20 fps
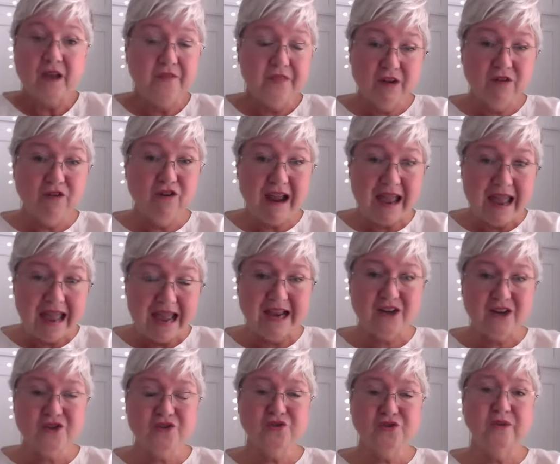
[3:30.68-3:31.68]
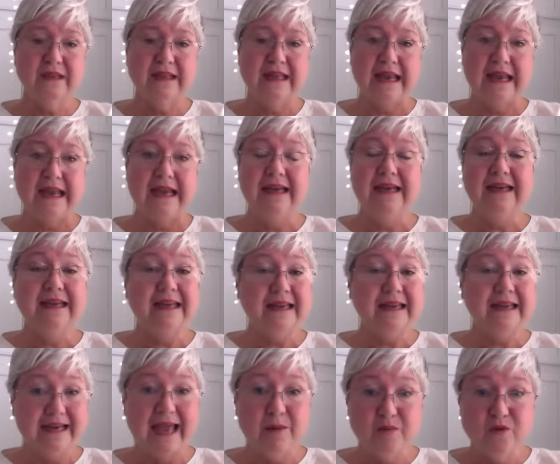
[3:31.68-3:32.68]
There are actually
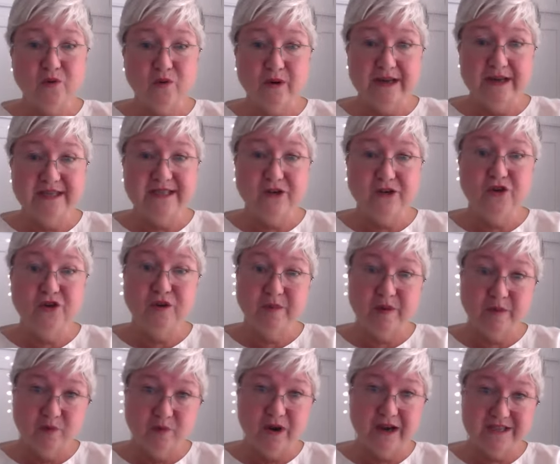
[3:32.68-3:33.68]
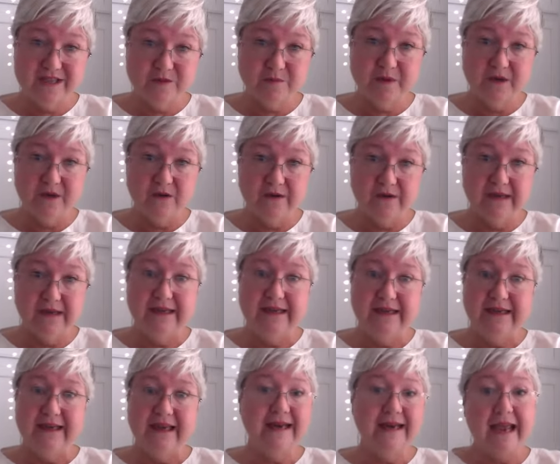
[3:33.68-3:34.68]
cannabinoids in human breast milk,
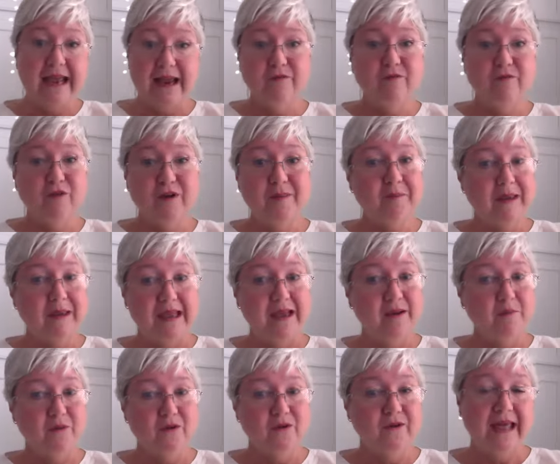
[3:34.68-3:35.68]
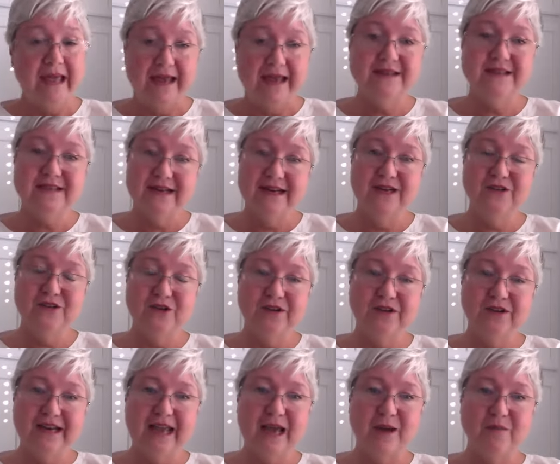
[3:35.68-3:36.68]
and every mammal has an
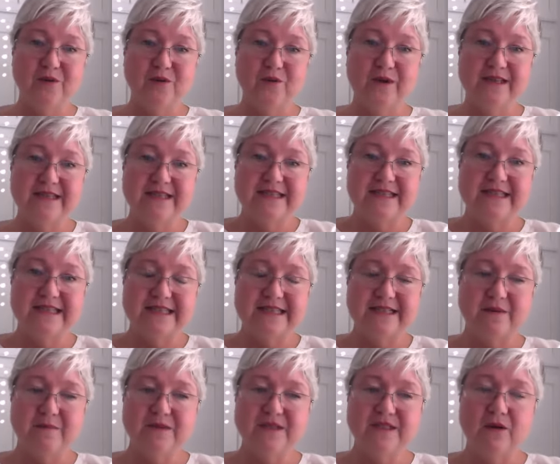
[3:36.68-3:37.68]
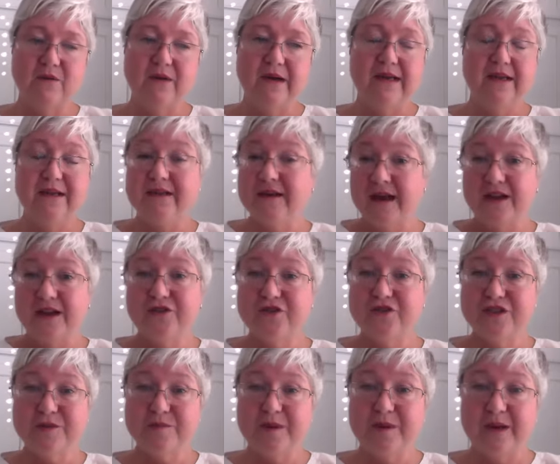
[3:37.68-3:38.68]
endocannabinoid system. So not
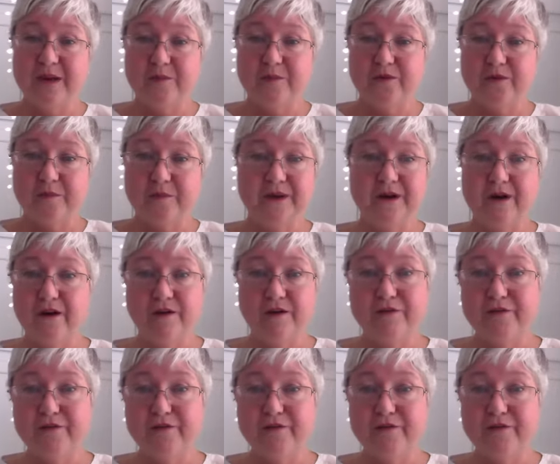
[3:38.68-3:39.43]
just people, but our